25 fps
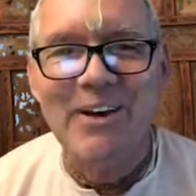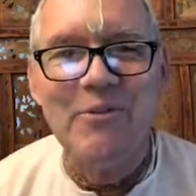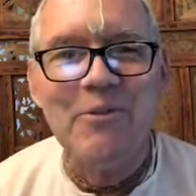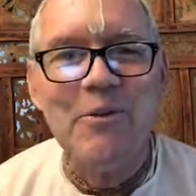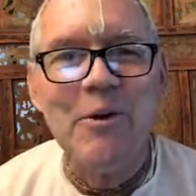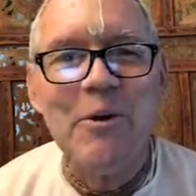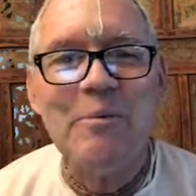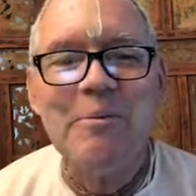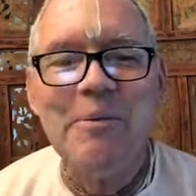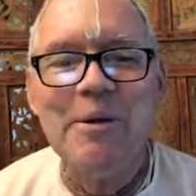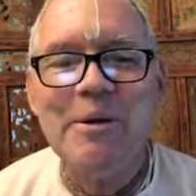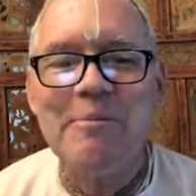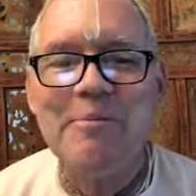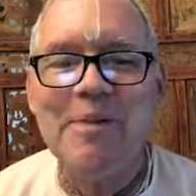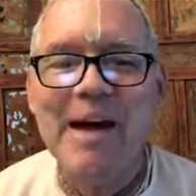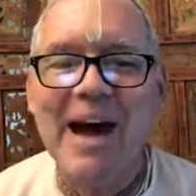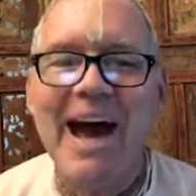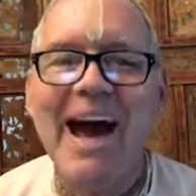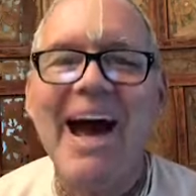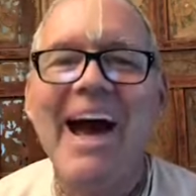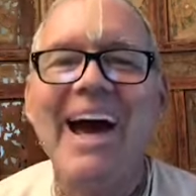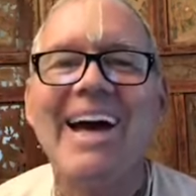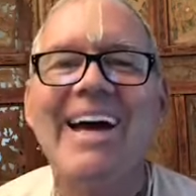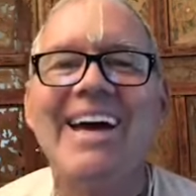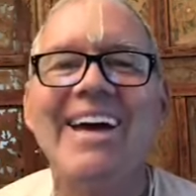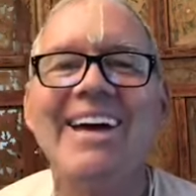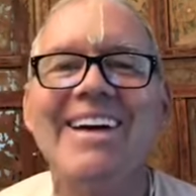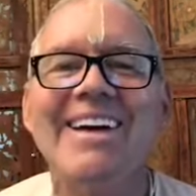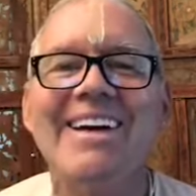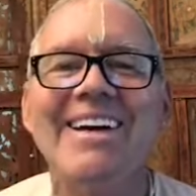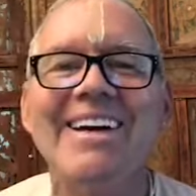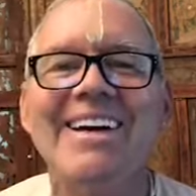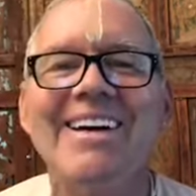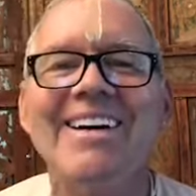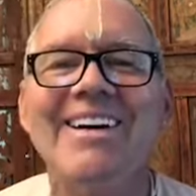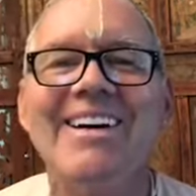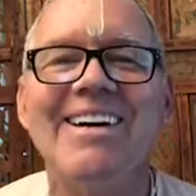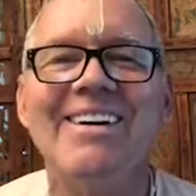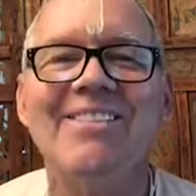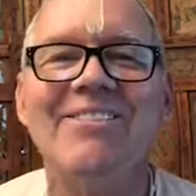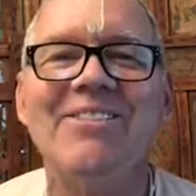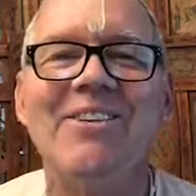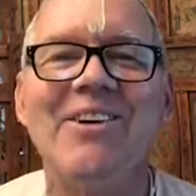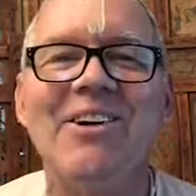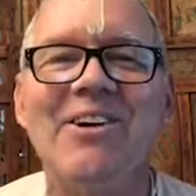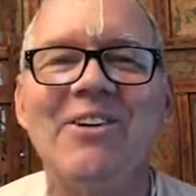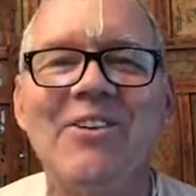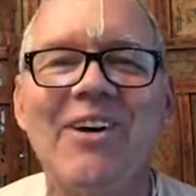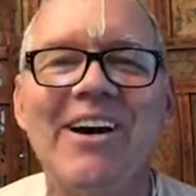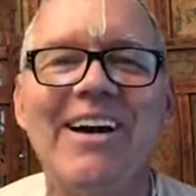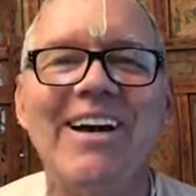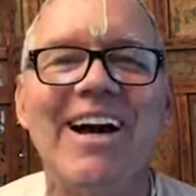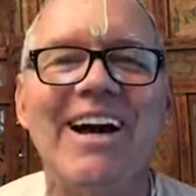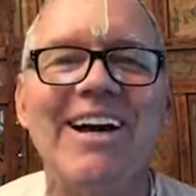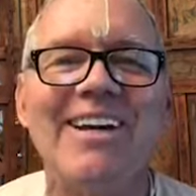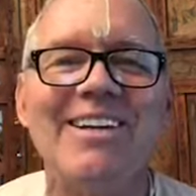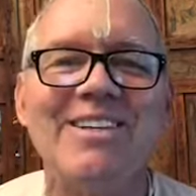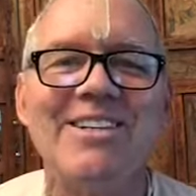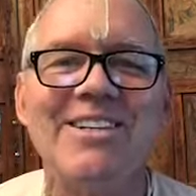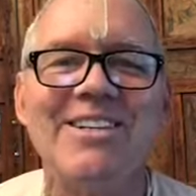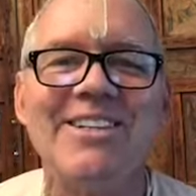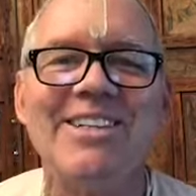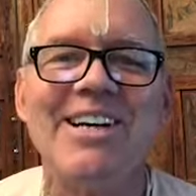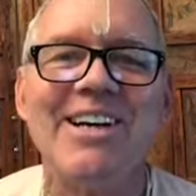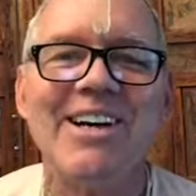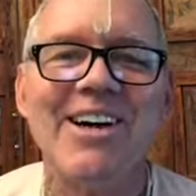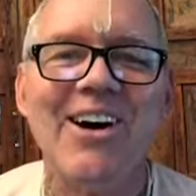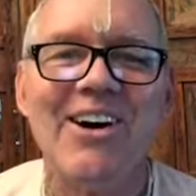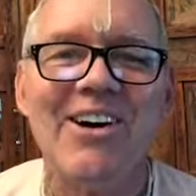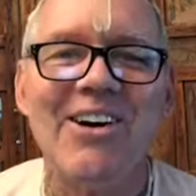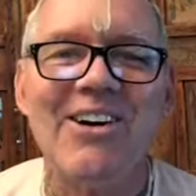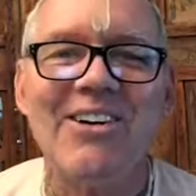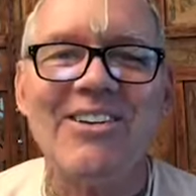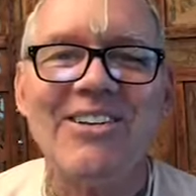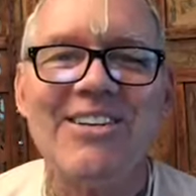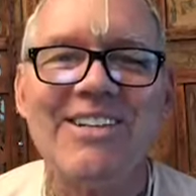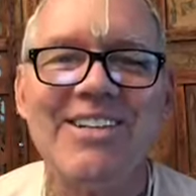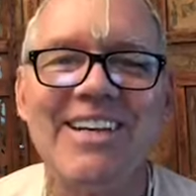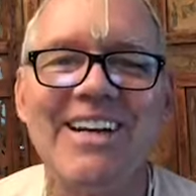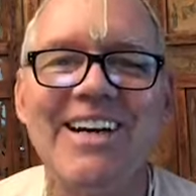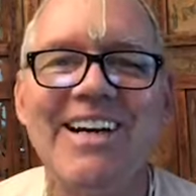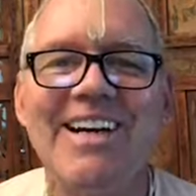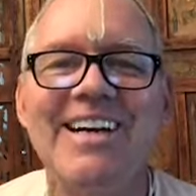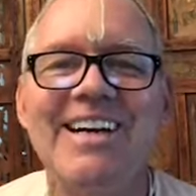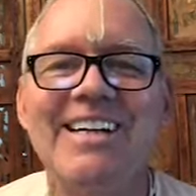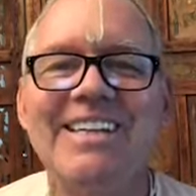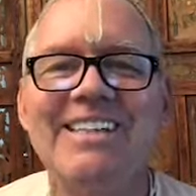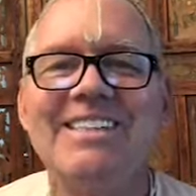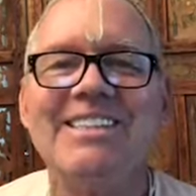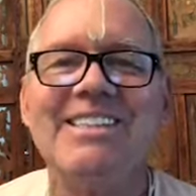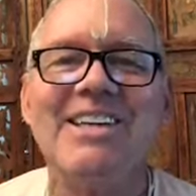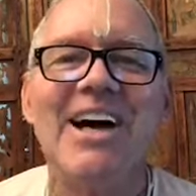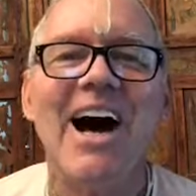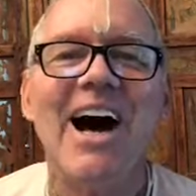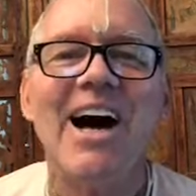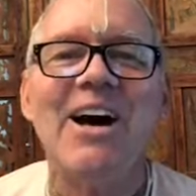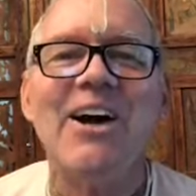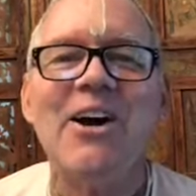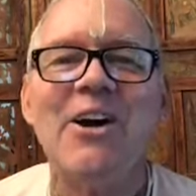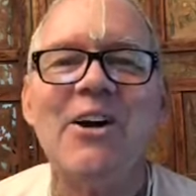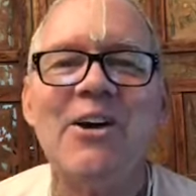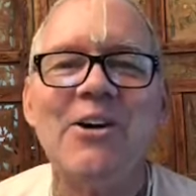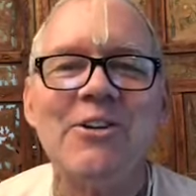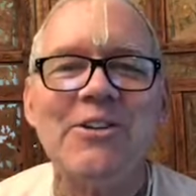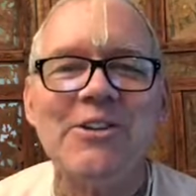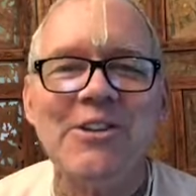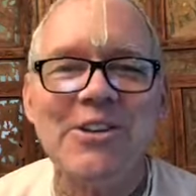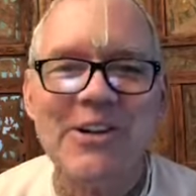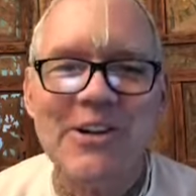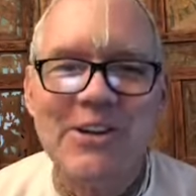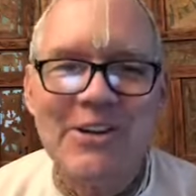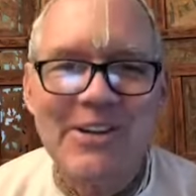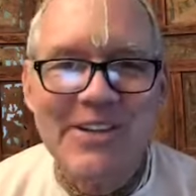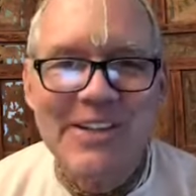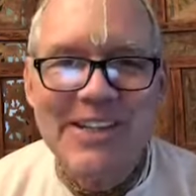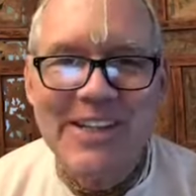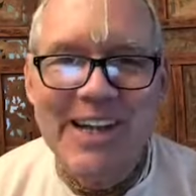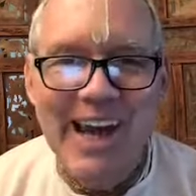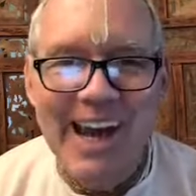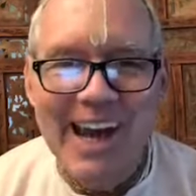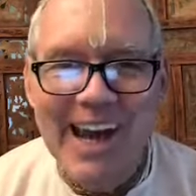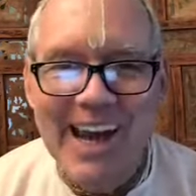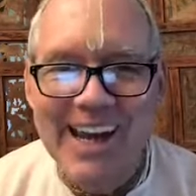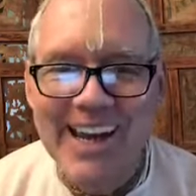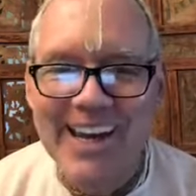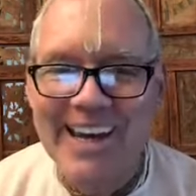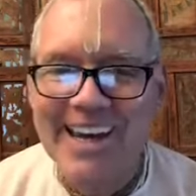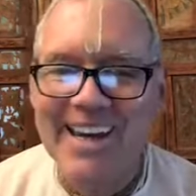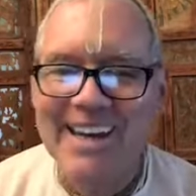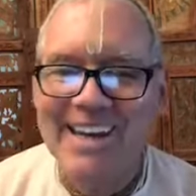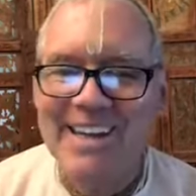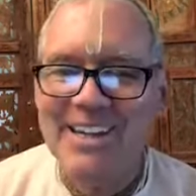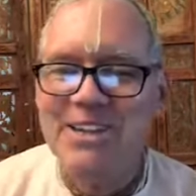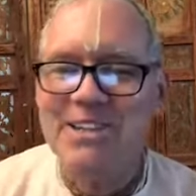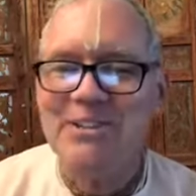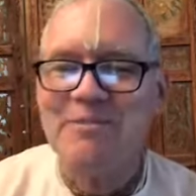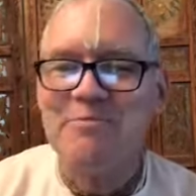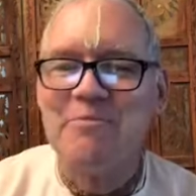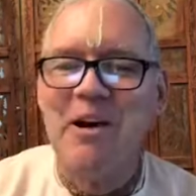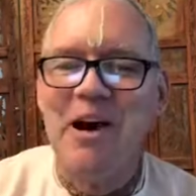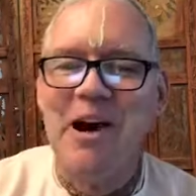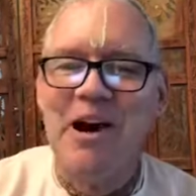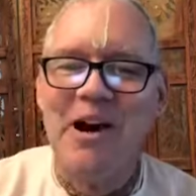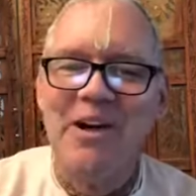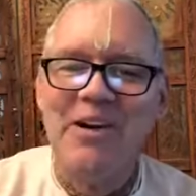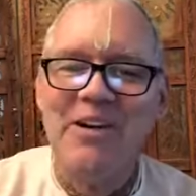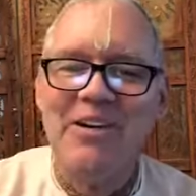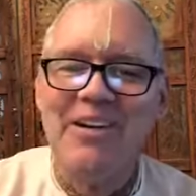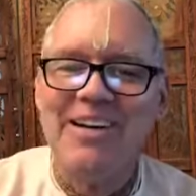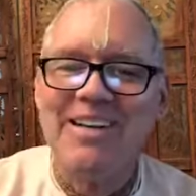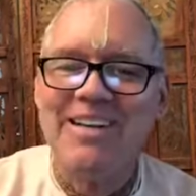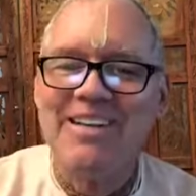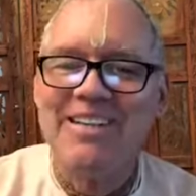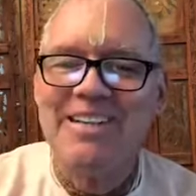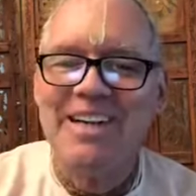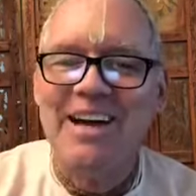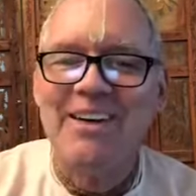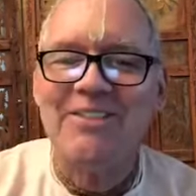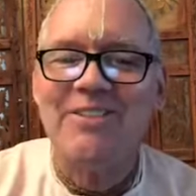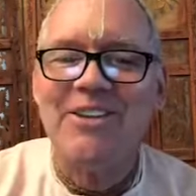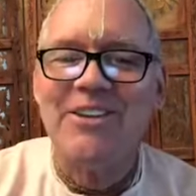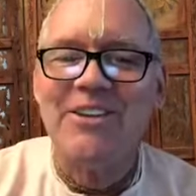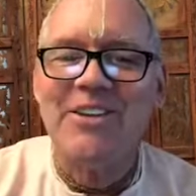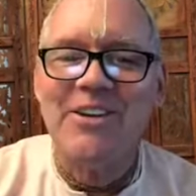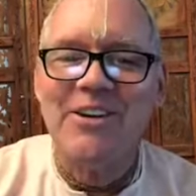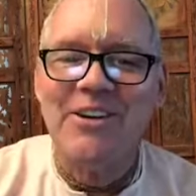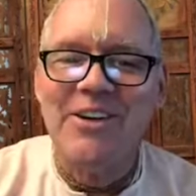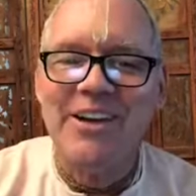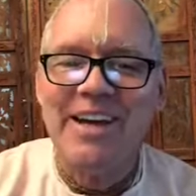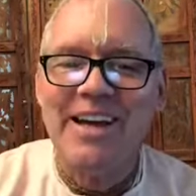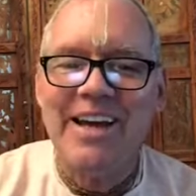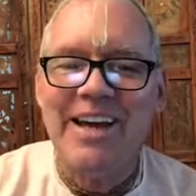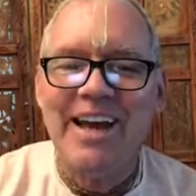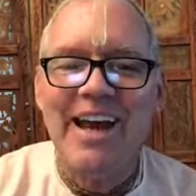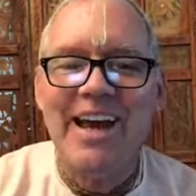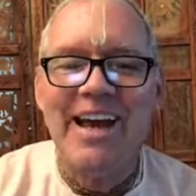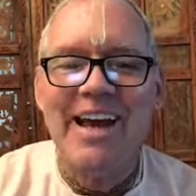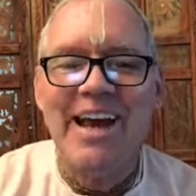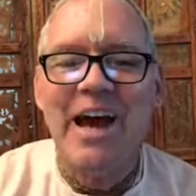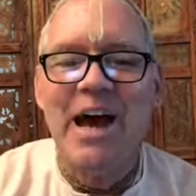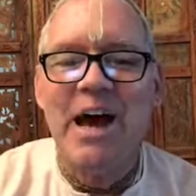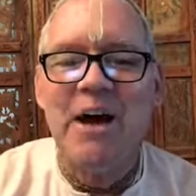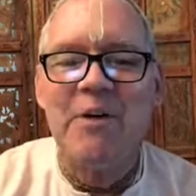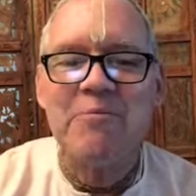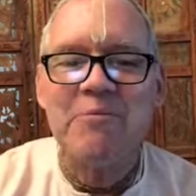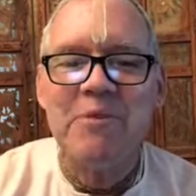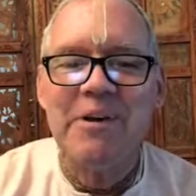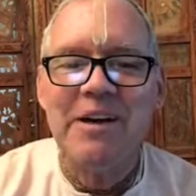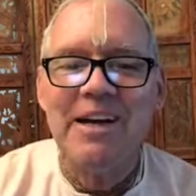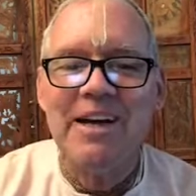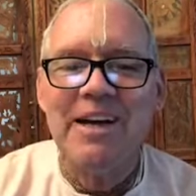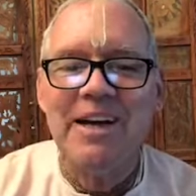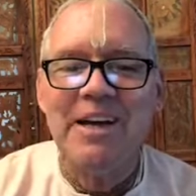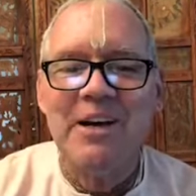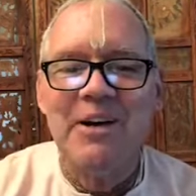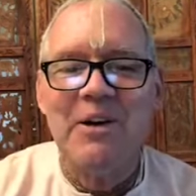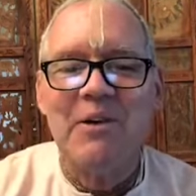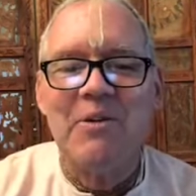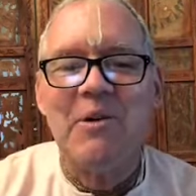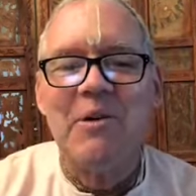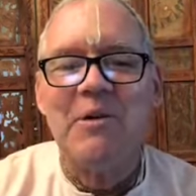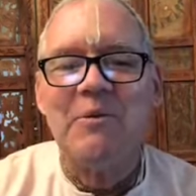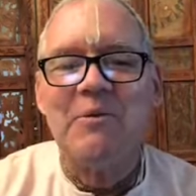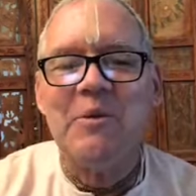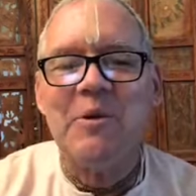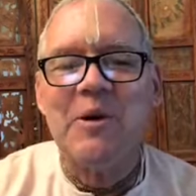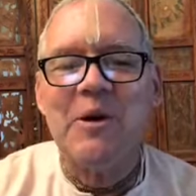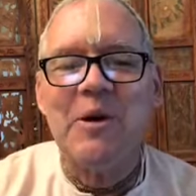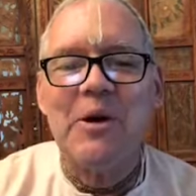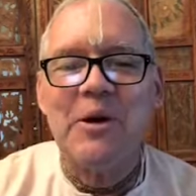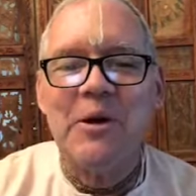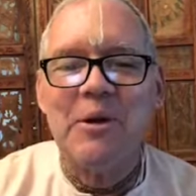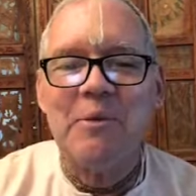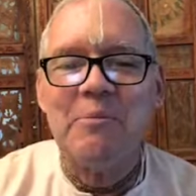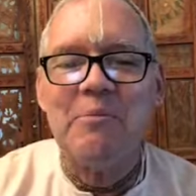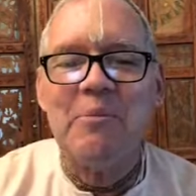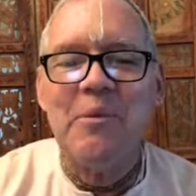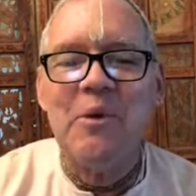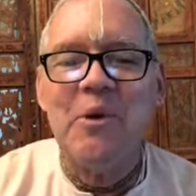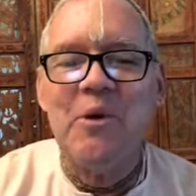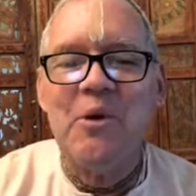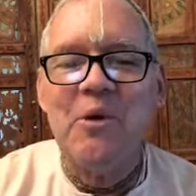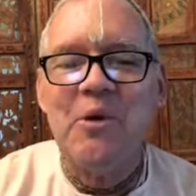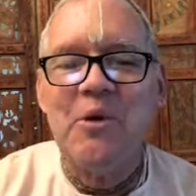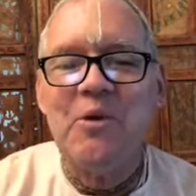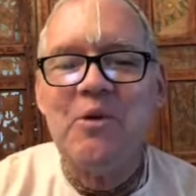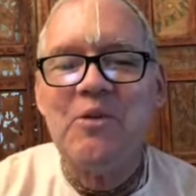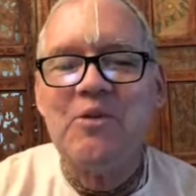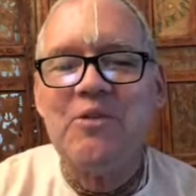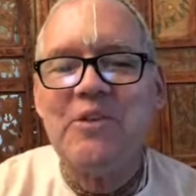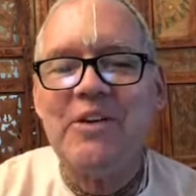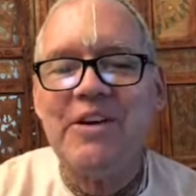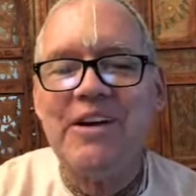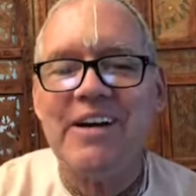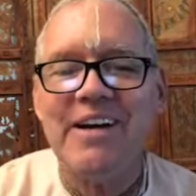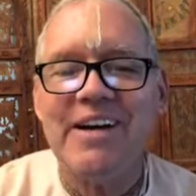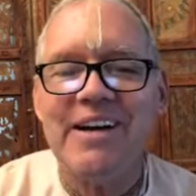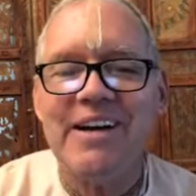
and we'll be back for what Anjali calls Taco Tuesday tomorrow at 7.30 a.m. when we're going to move